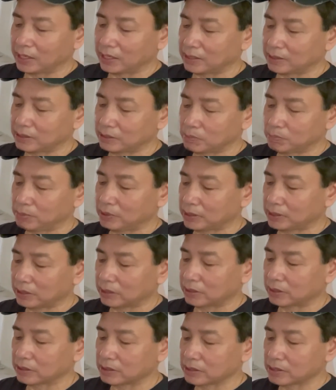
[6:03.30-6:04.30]
is
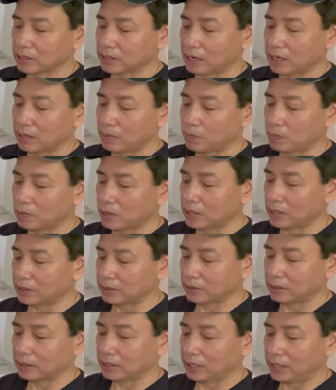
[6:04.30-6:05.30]
because I
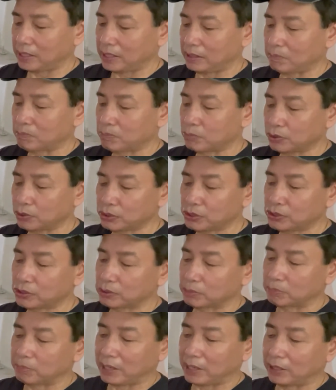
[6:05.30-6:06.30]
want a
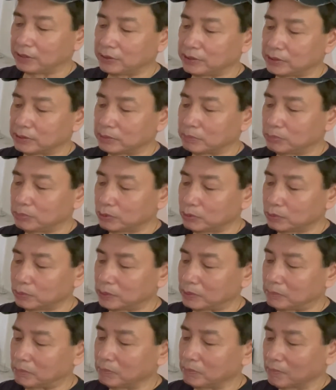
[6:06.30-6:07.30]
moisture barrier
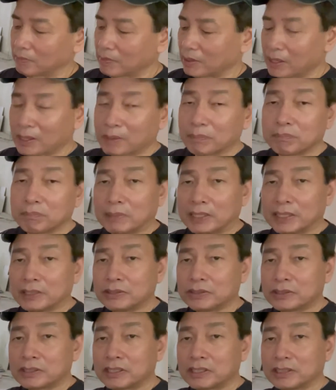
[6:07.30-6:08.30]
between my
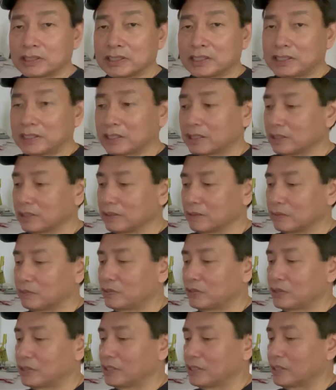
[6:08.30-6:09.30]
utility gloves.